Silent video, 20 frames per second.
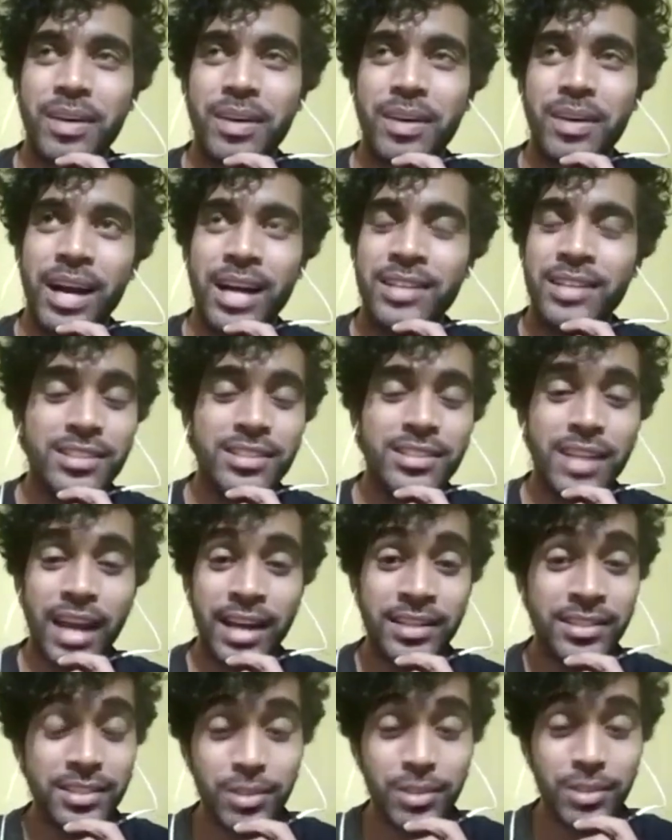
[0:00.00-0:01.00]
I just
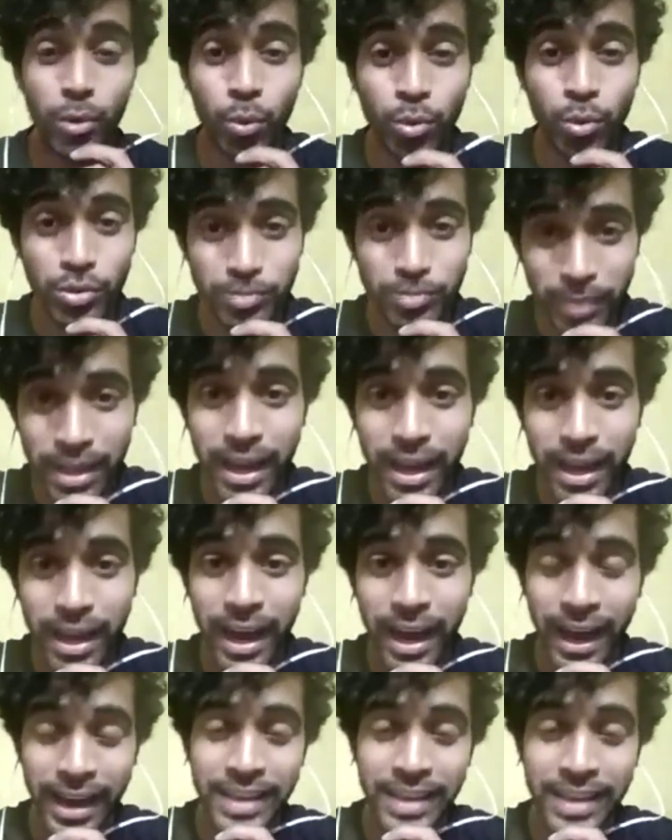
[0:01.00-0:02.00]
I just close my
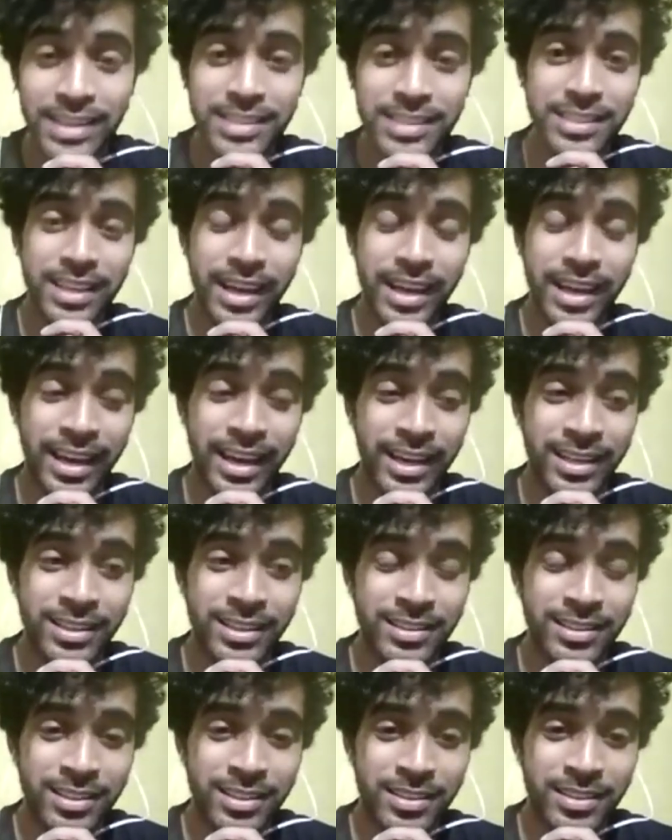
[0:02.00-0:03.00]
eyes and
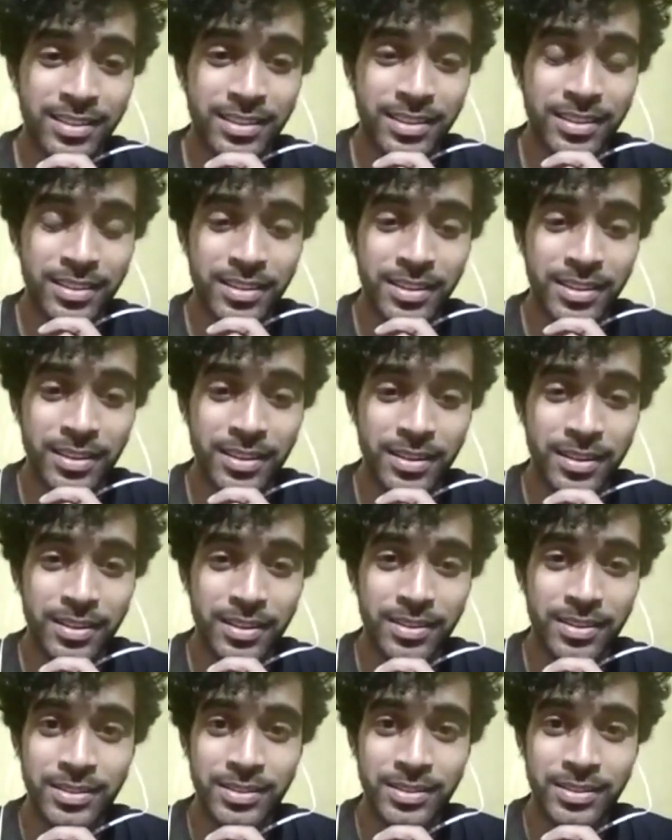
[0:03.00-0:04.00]
uh,
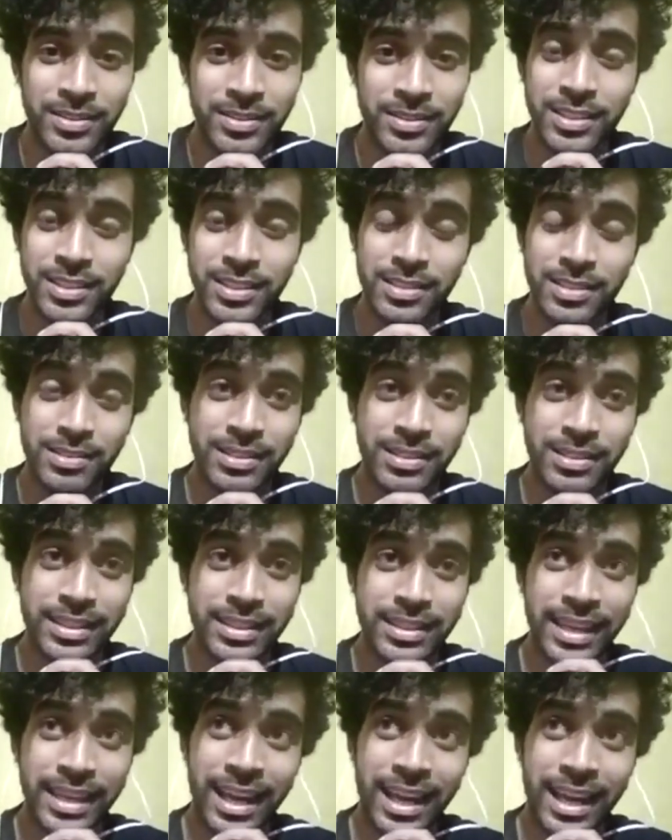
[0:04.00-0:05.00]
just
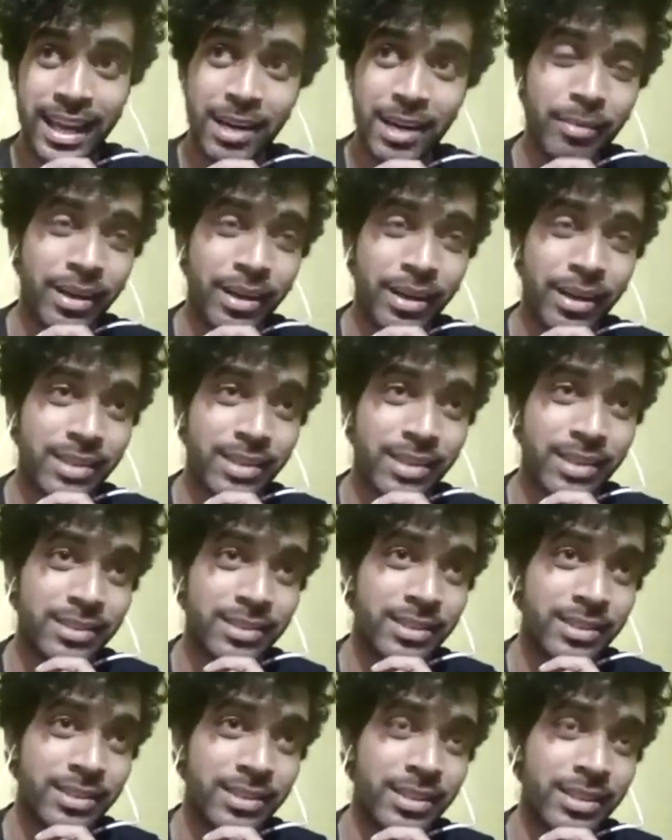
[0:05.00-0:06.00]
tell
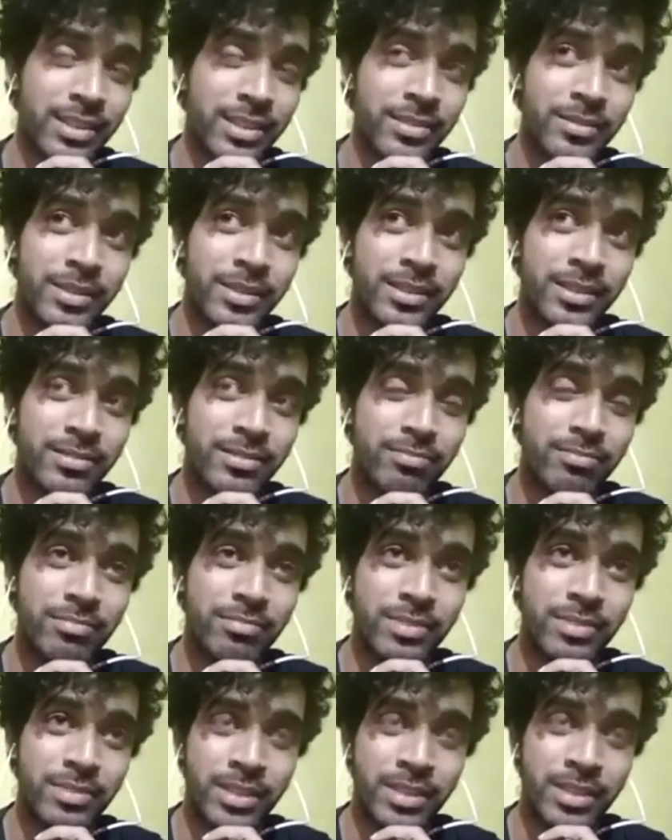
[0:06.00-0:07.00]
myself that
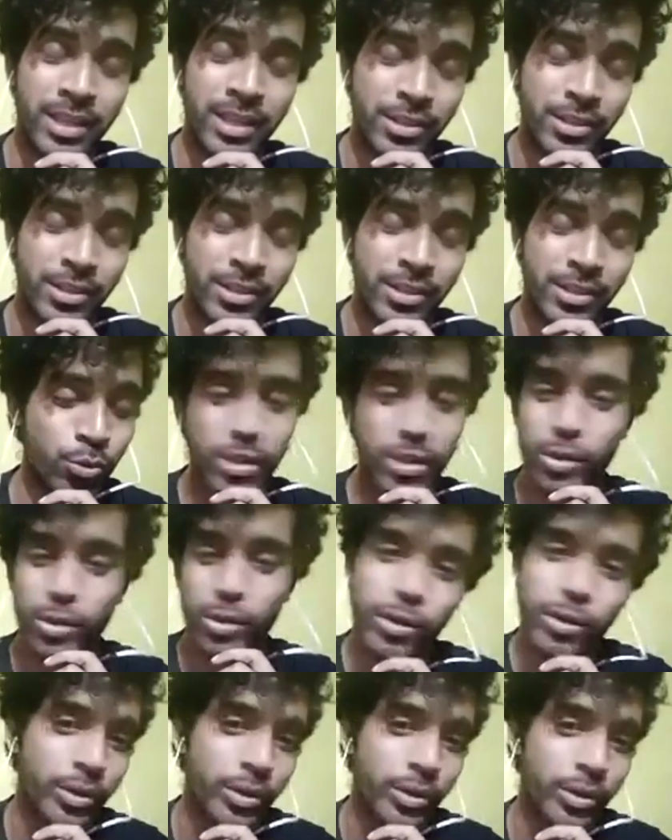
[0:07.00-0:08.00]
yeah, Suraj, you can do
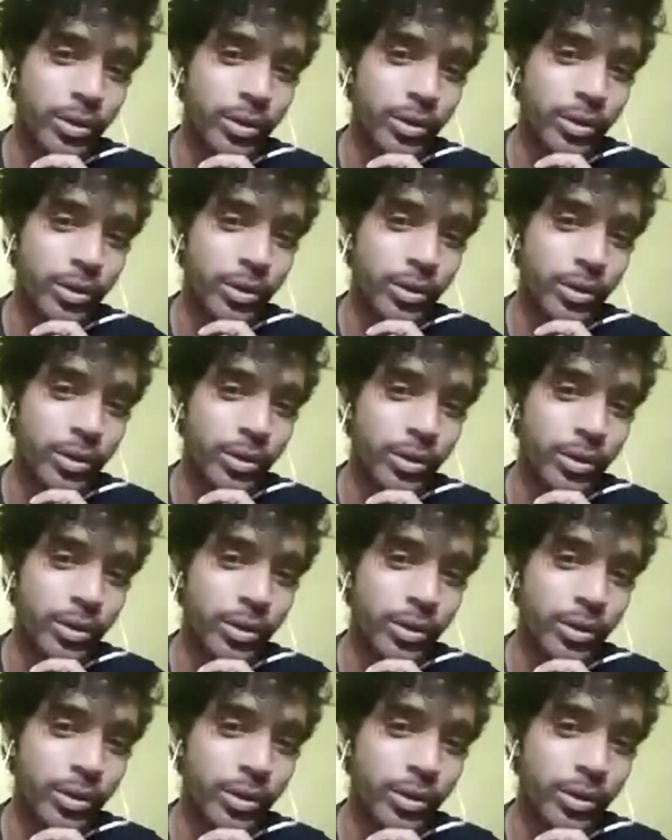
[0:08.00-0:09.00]
it. Come on,
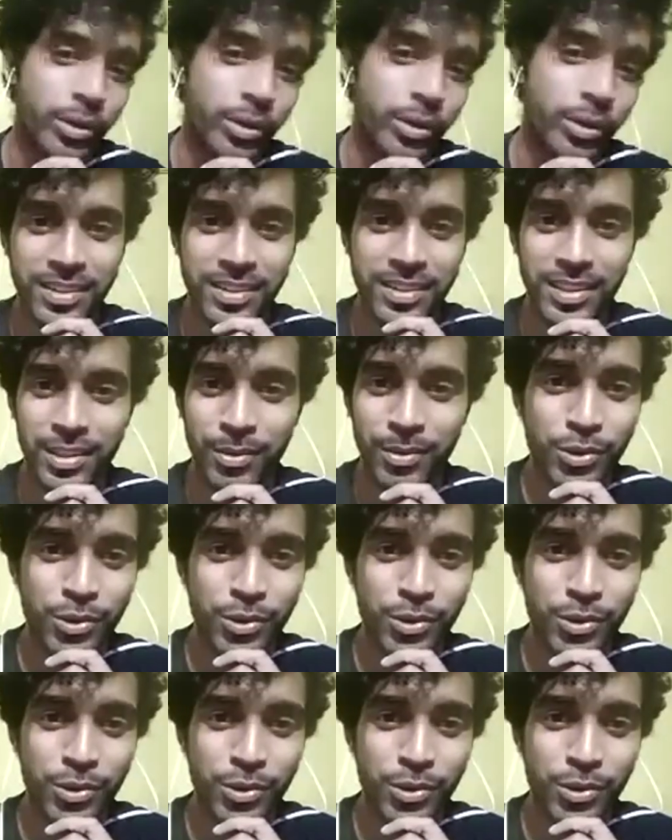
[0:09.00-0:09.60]
you can do it.